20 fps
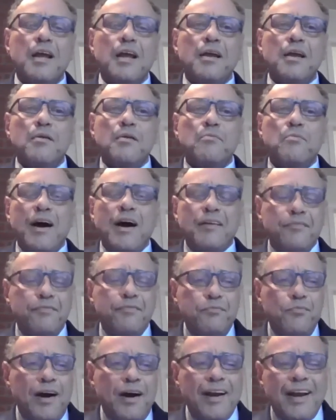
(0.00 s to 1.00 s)

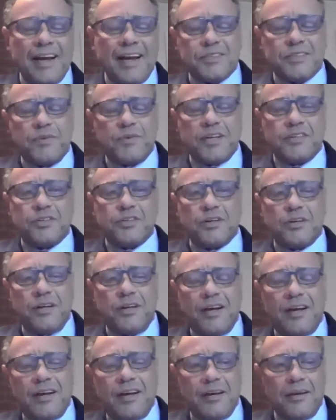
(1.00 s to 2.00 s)
One last question,
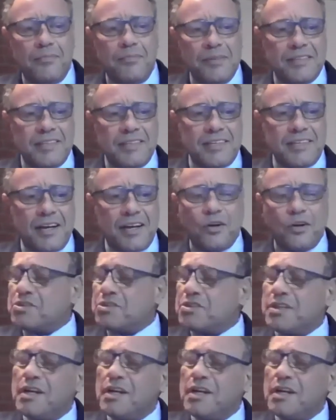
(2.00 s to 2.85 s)
Mr. Tsakos.